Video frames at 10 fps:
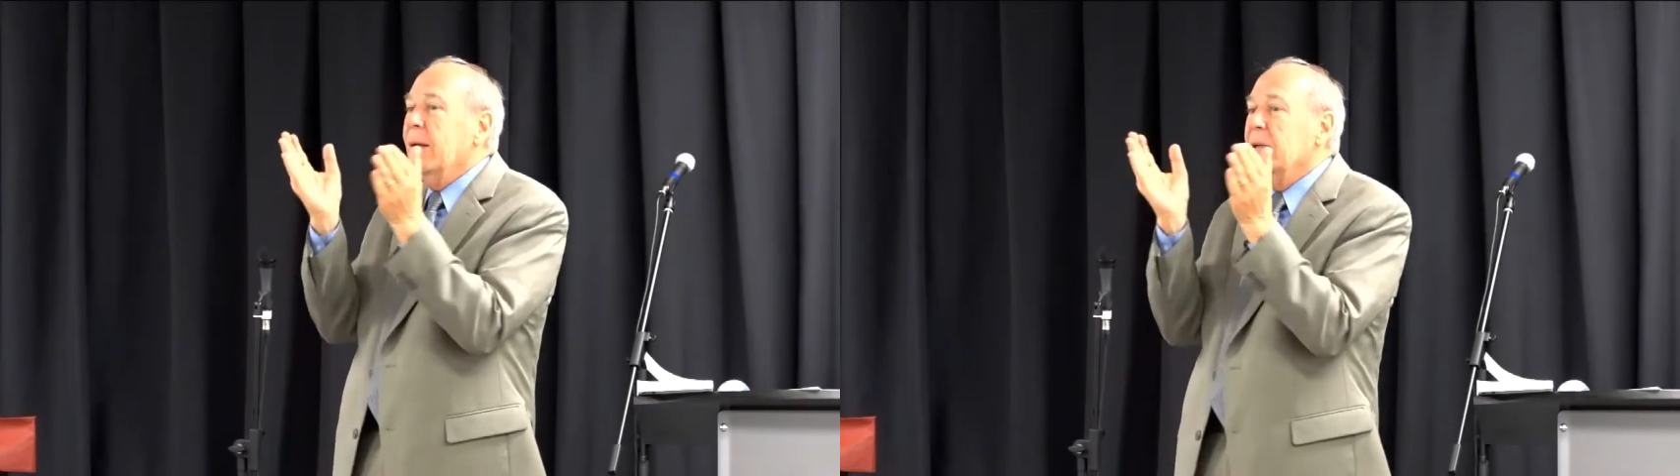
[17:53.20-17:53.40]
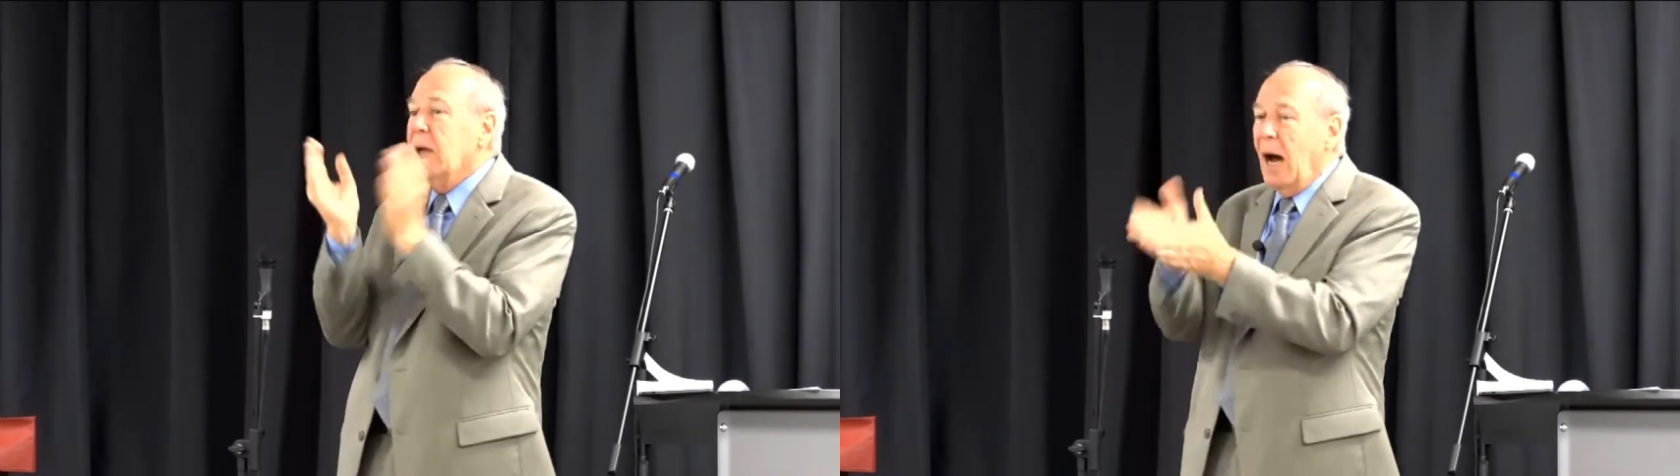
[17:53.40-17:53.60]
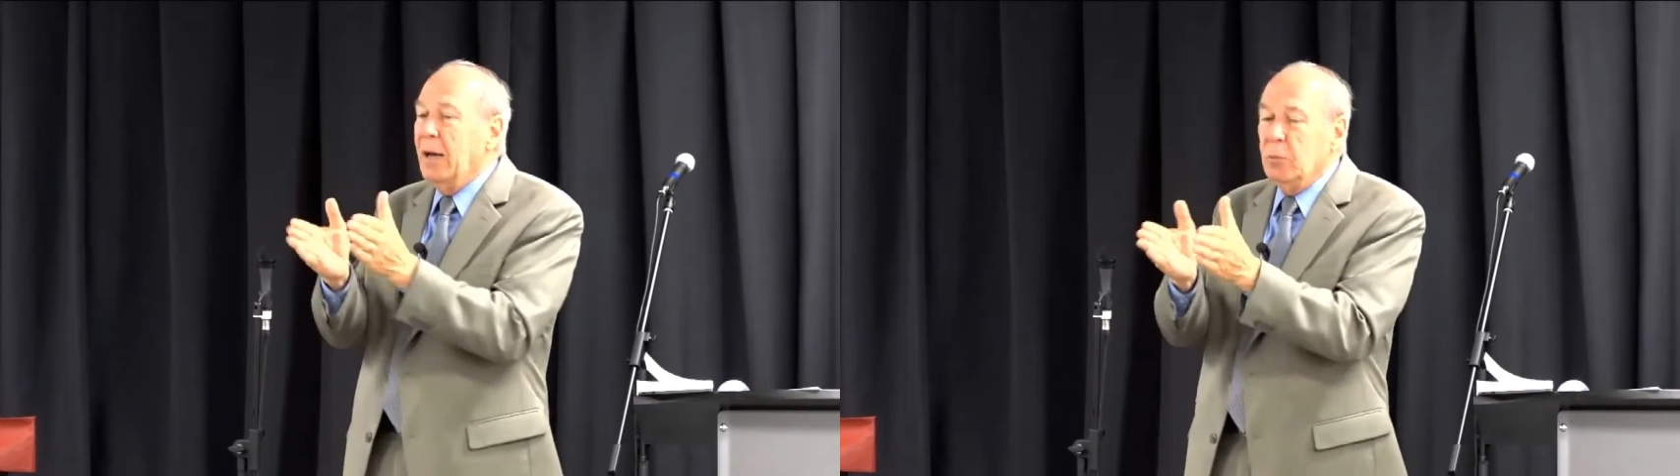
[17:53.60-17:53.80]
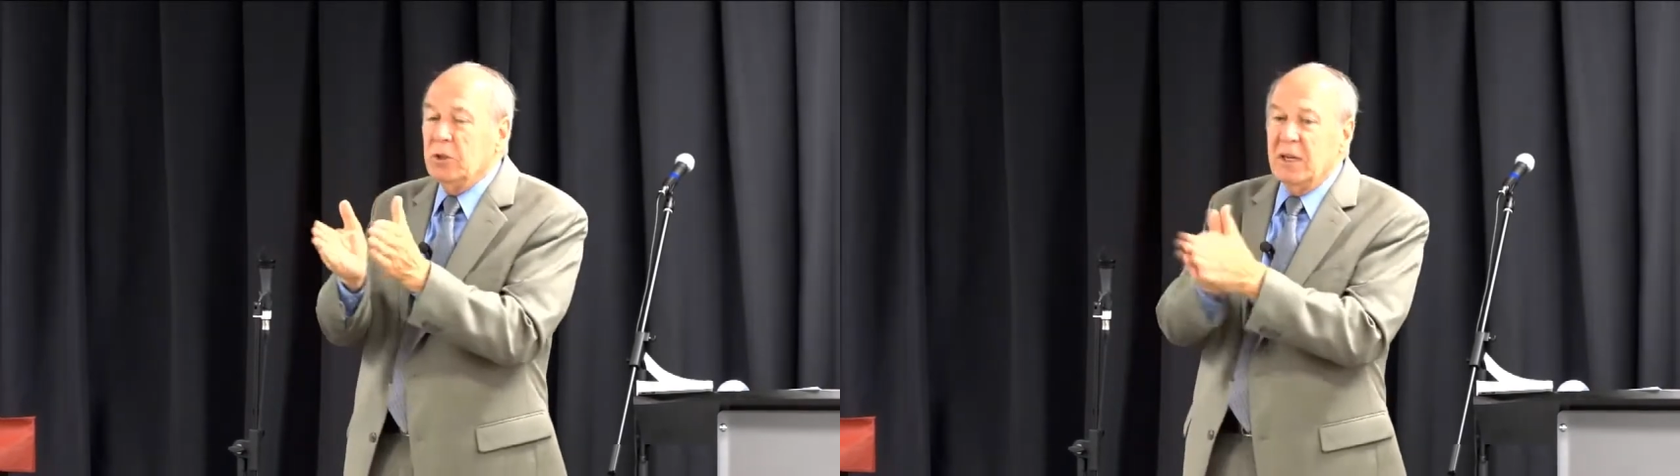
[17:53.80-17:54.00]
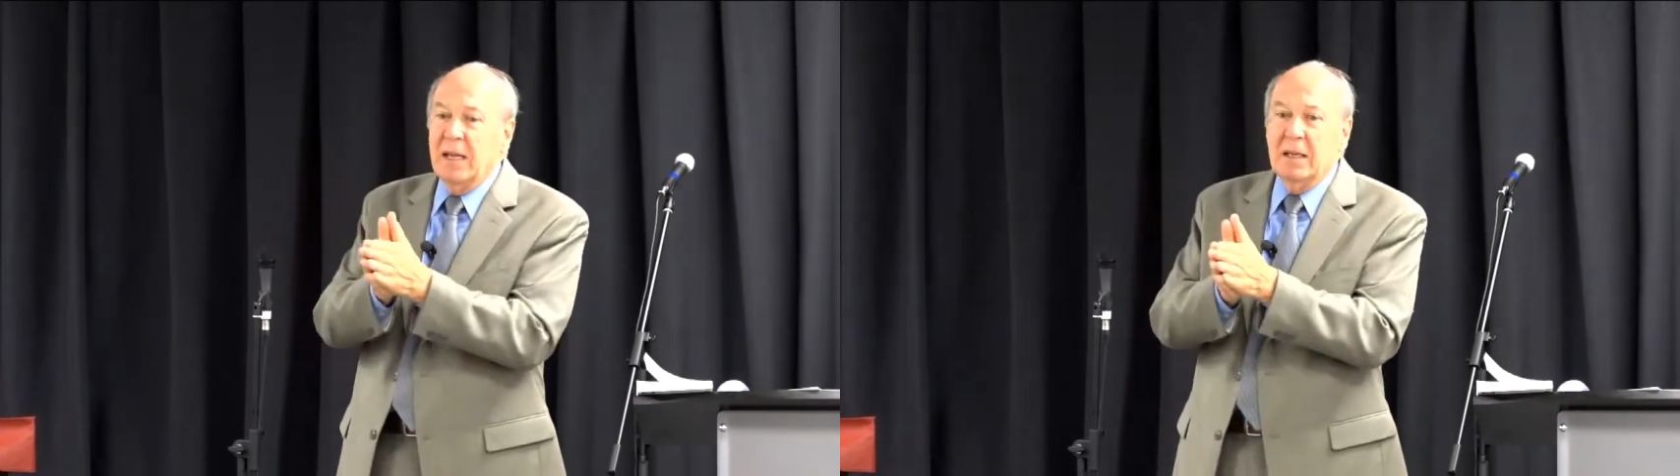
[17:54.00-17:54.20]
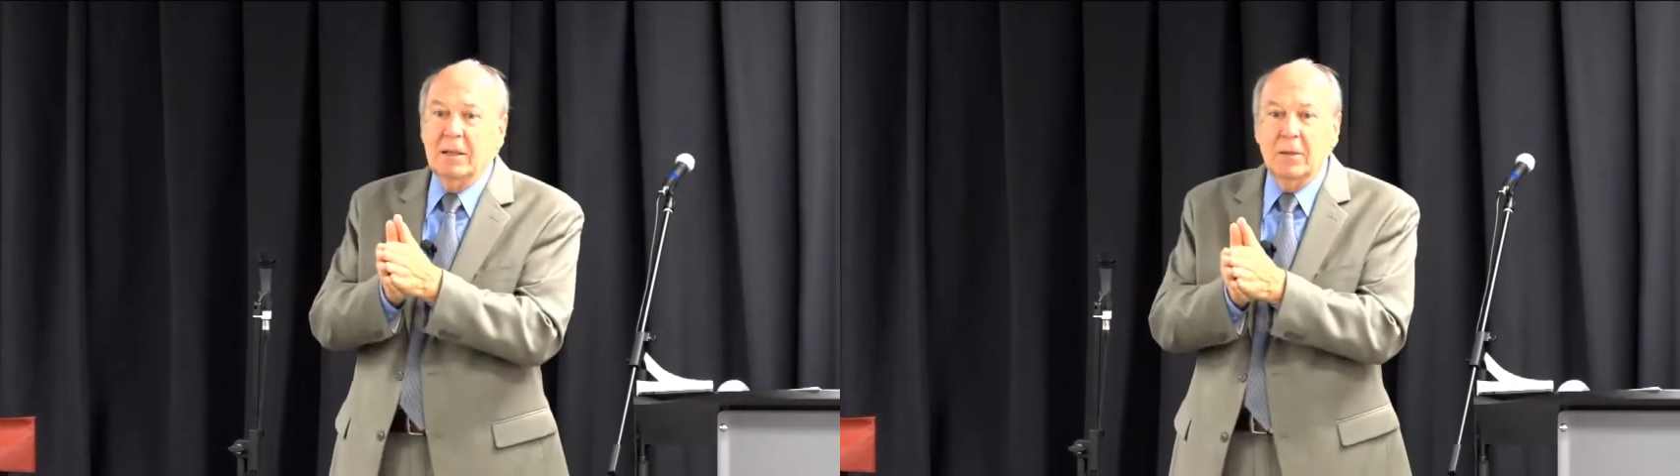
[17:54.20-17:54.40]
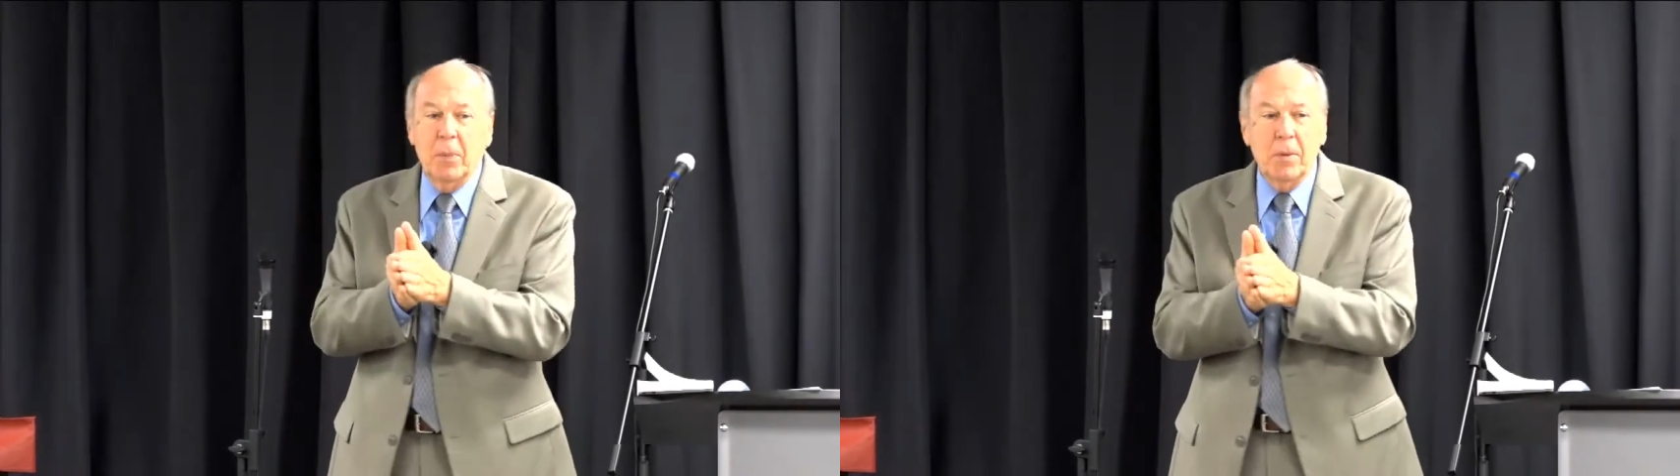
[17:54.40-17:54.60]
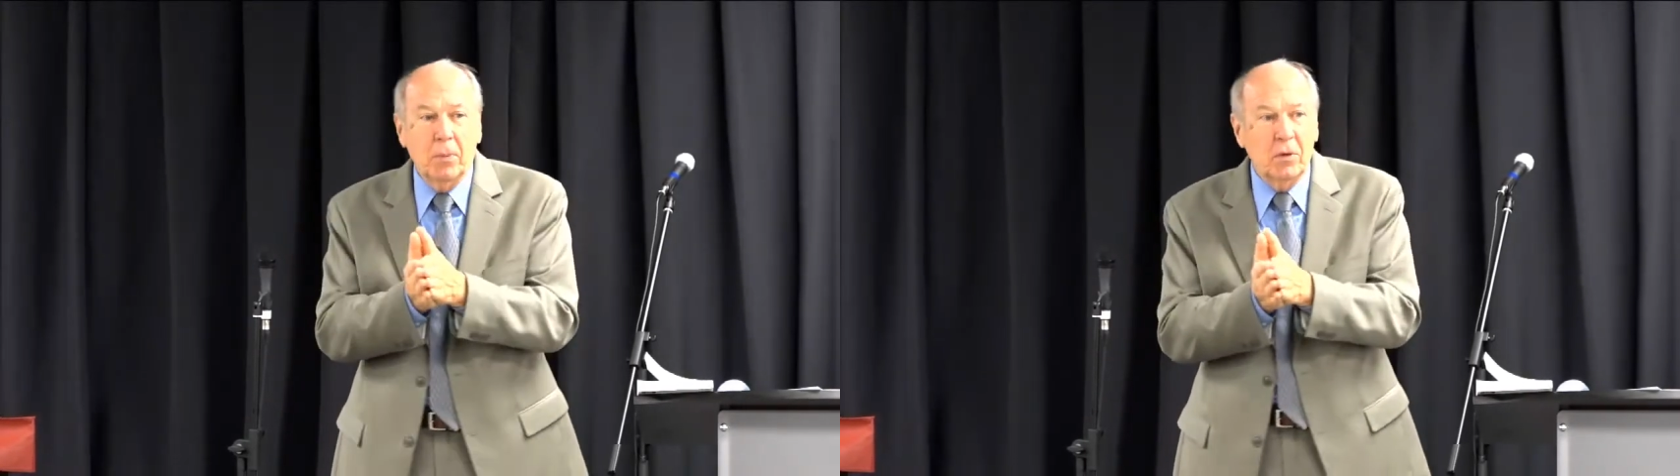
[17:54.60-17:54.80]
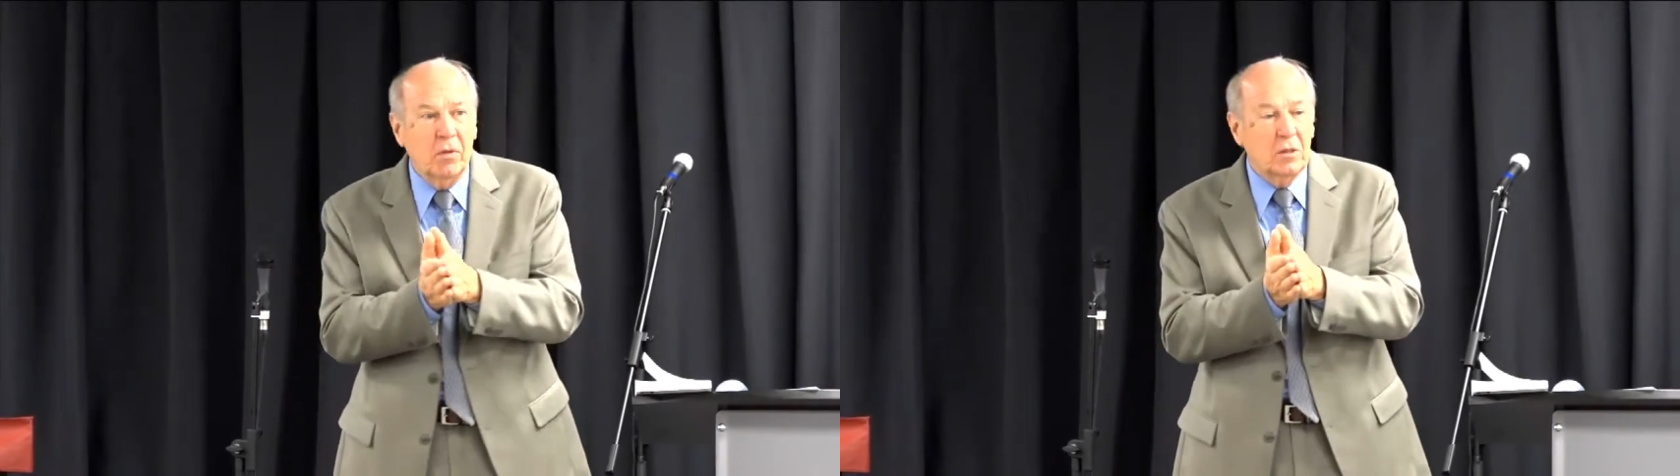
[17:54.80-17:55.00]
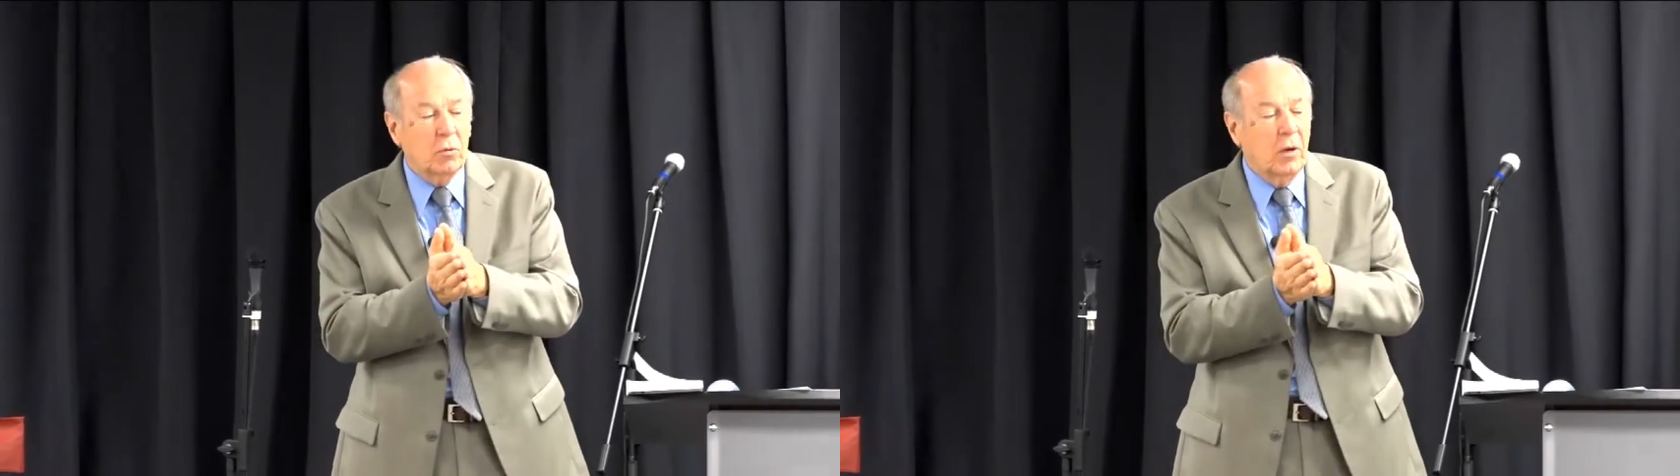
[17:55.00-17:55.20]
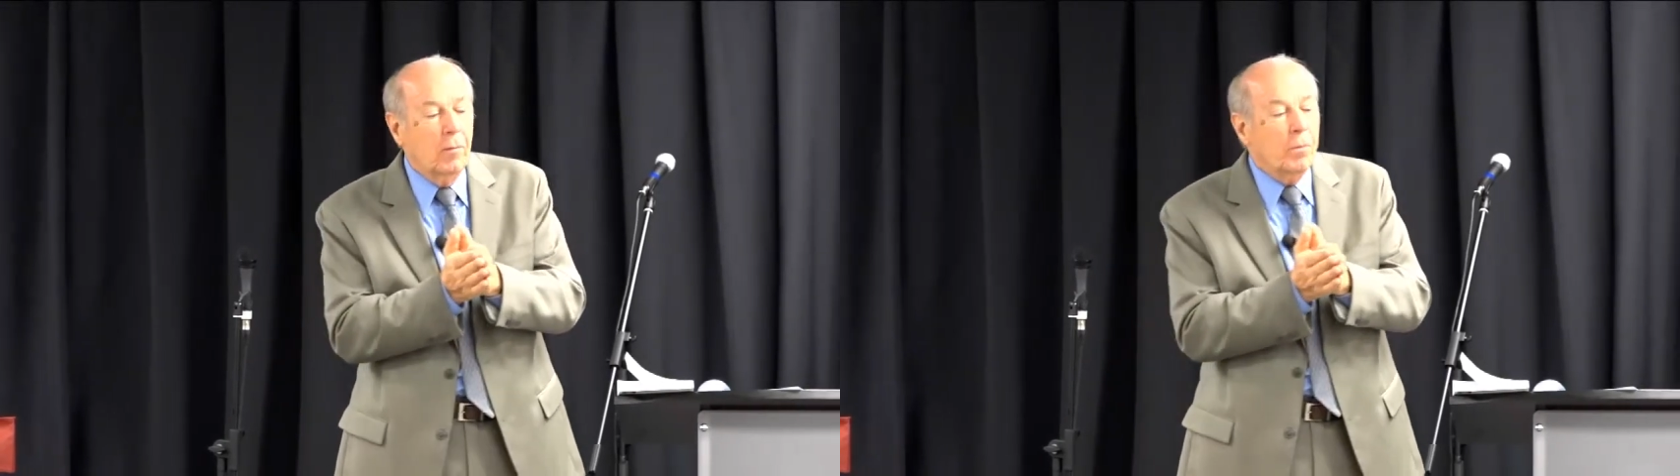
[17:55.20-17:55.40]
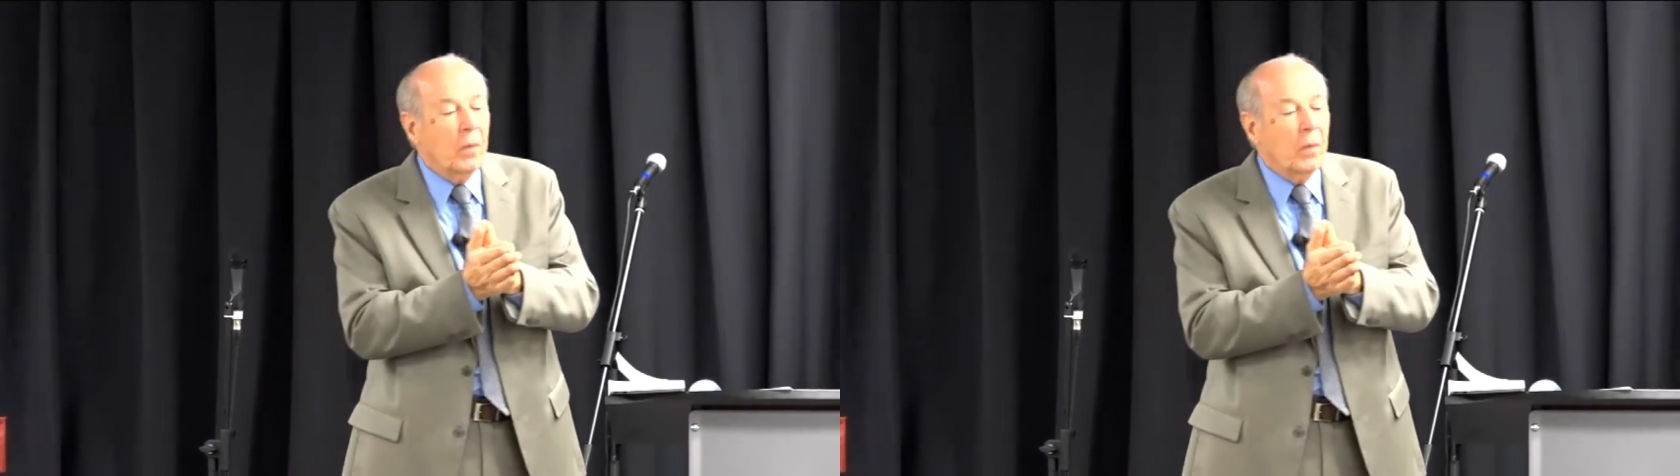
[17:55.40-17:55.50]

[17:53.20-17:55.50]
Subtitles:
God was taking the people of Israel